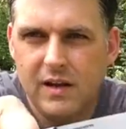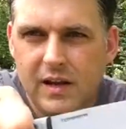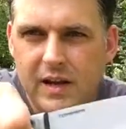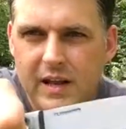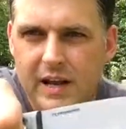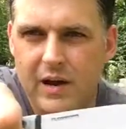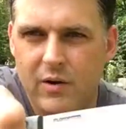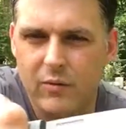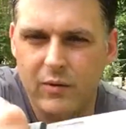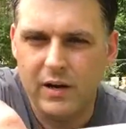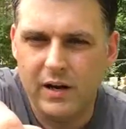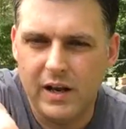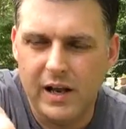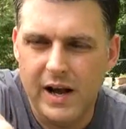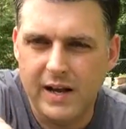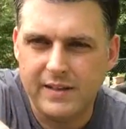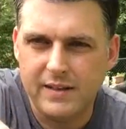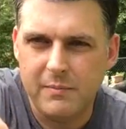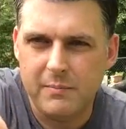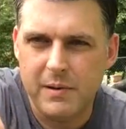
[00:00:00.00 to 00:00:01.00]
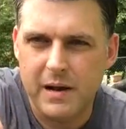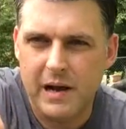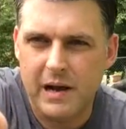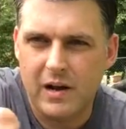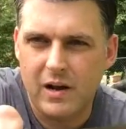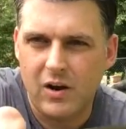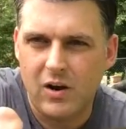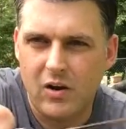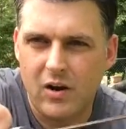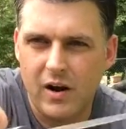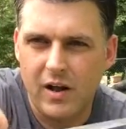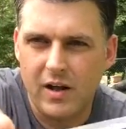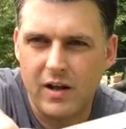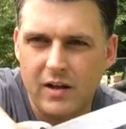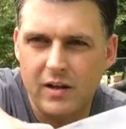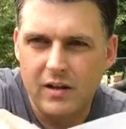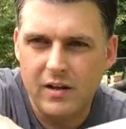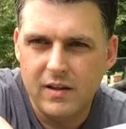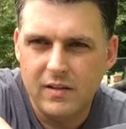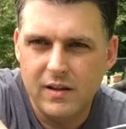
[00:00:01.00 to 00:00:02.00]
and I really like the micarta
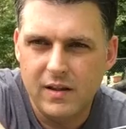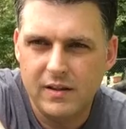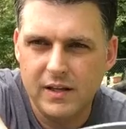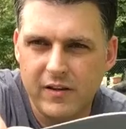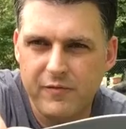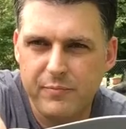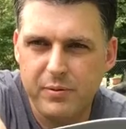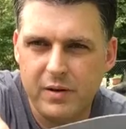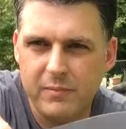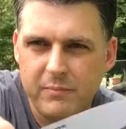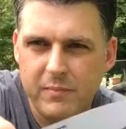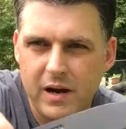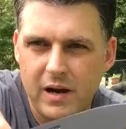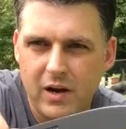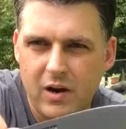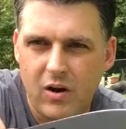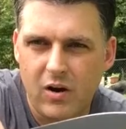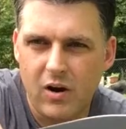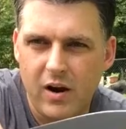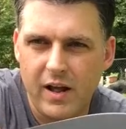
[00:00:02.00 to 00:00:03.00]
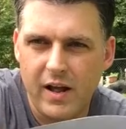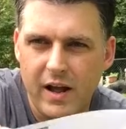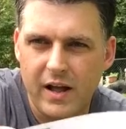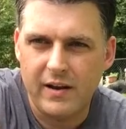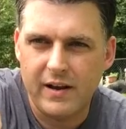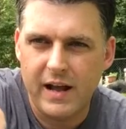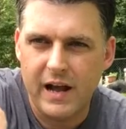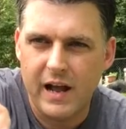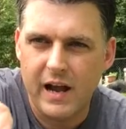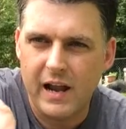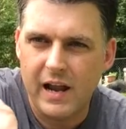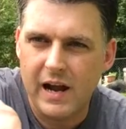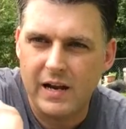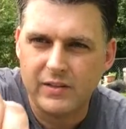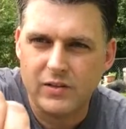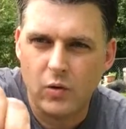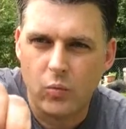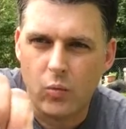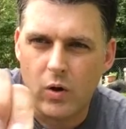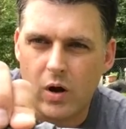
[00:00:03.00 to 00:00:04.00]
that they've put micarta out. Now I
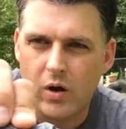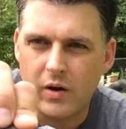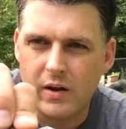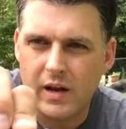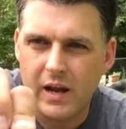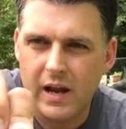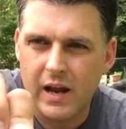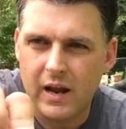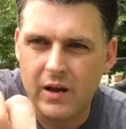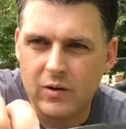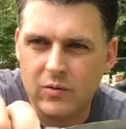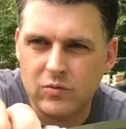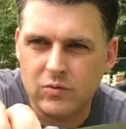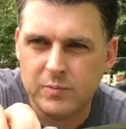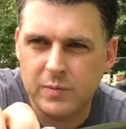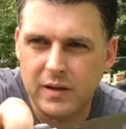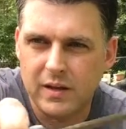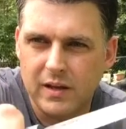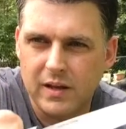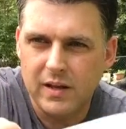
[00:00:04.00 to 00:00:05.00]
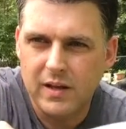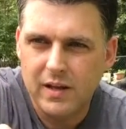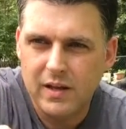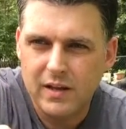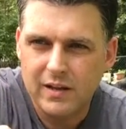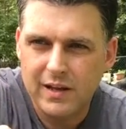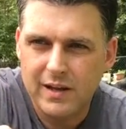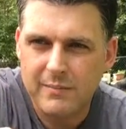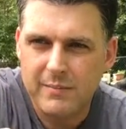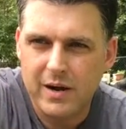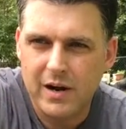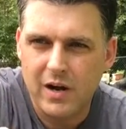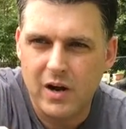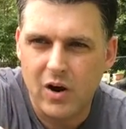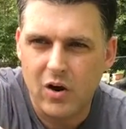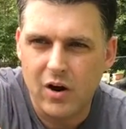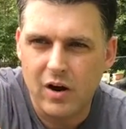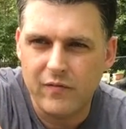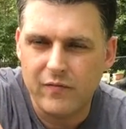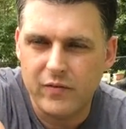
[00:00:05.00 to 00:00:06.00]
like their walnut handles, but that
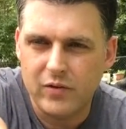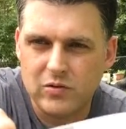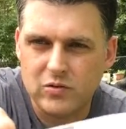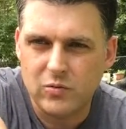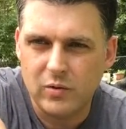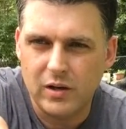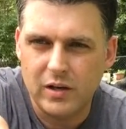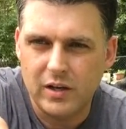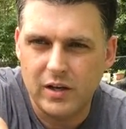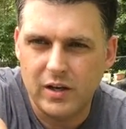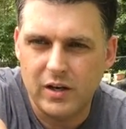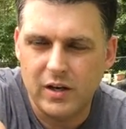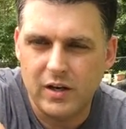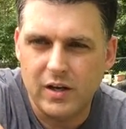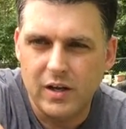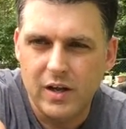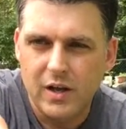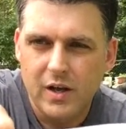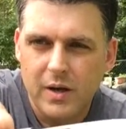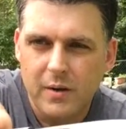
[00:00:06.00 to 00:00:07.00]
micarta feels really good.